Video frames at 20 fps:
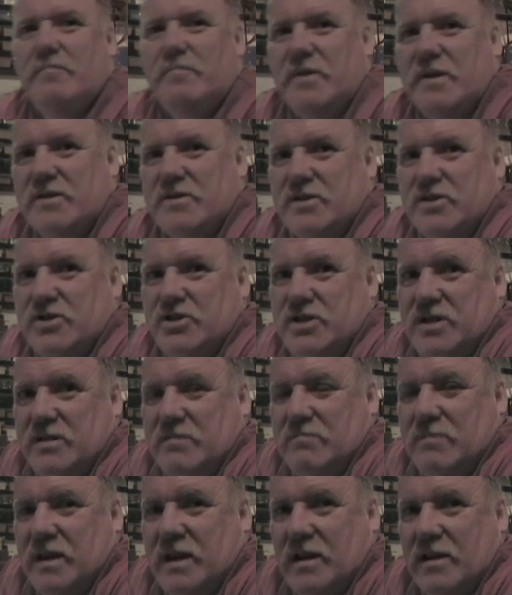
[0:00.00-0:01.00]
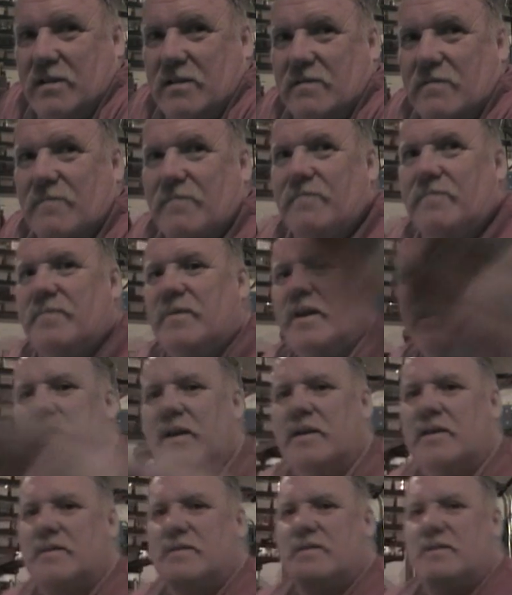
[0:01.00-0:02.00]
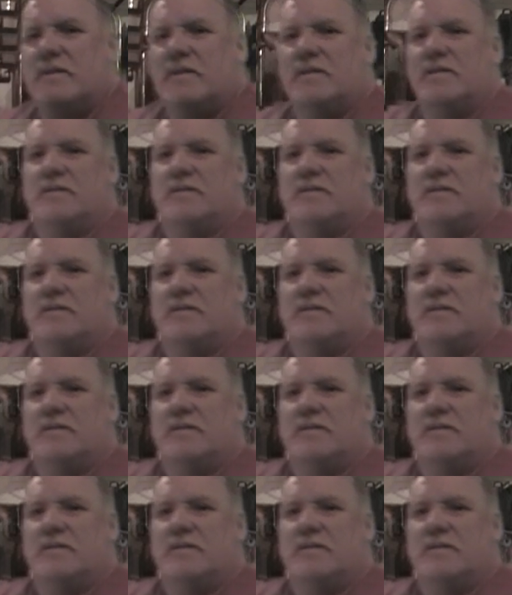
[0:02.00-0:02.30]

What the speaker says: piece of sheet metal, and